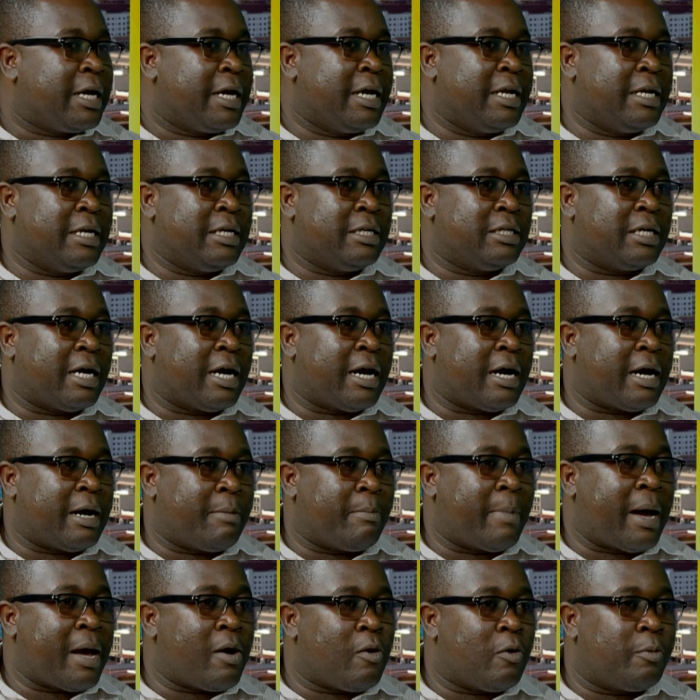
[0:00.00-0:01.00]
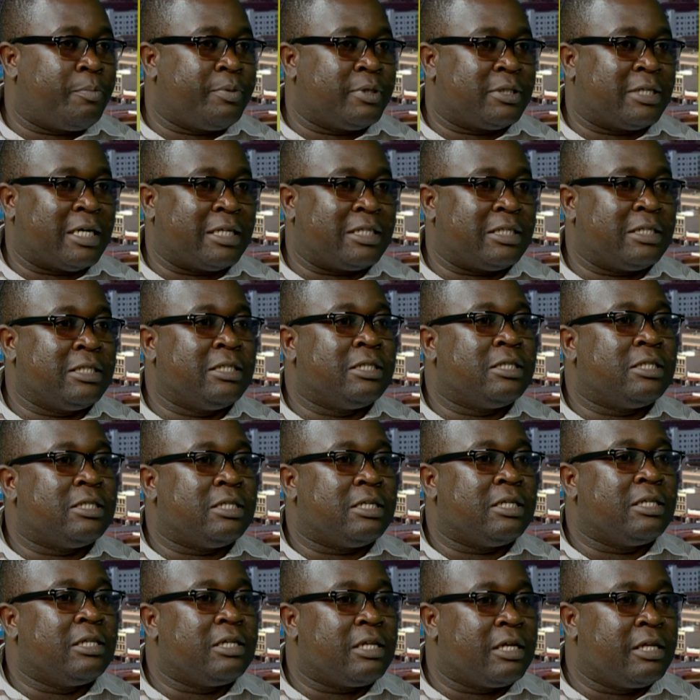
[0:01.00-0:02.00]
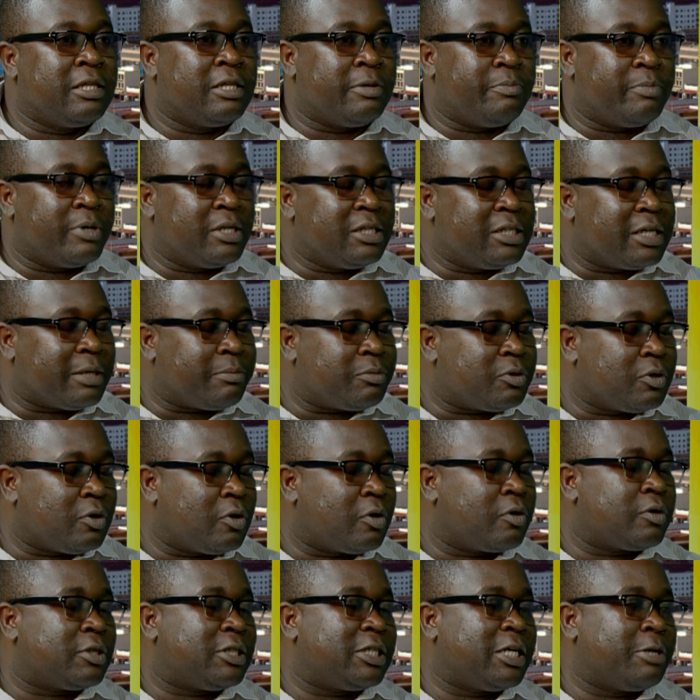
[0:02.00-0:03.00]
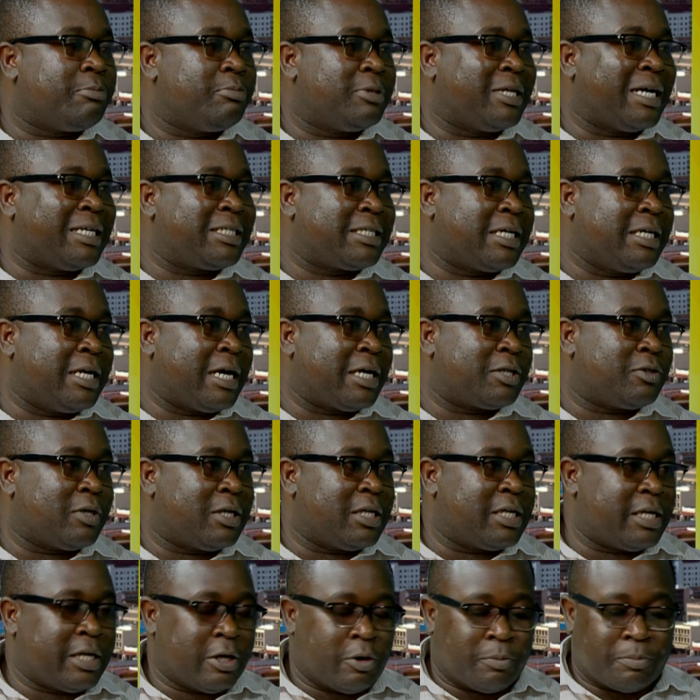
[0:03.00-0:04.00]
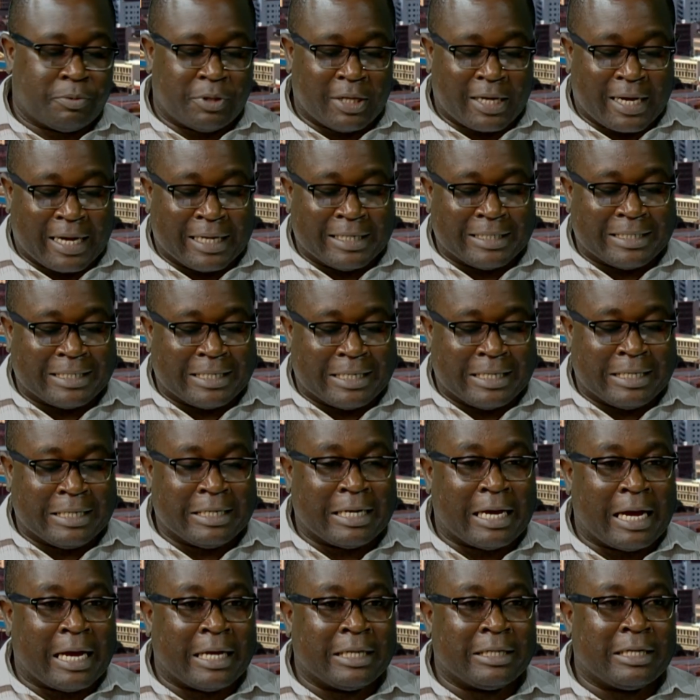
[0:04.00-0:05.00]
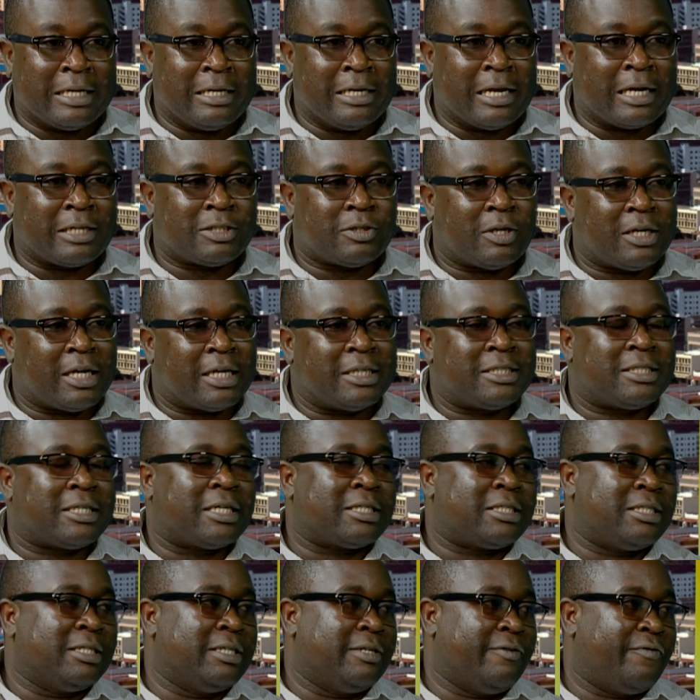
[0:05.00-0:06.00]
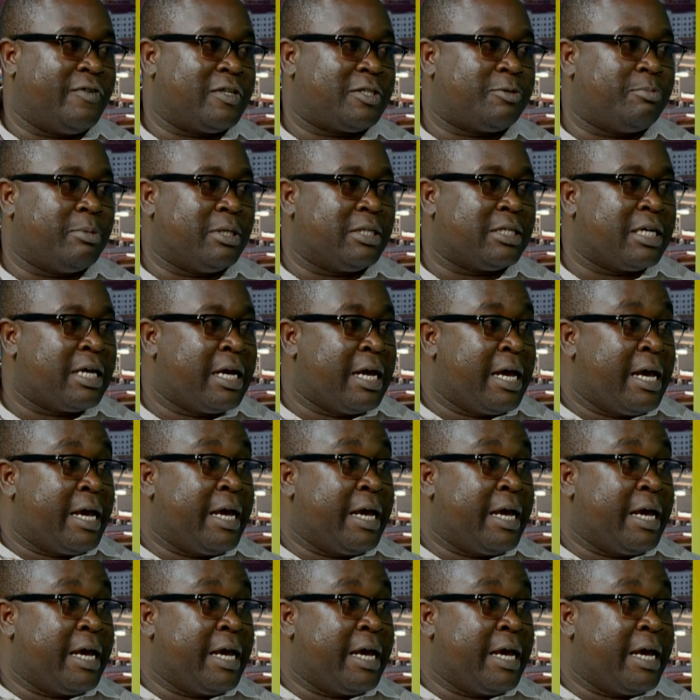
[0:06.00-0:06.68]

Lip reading: And my hope is that in the medium to long term, that can actually help the country in actually attracting investment.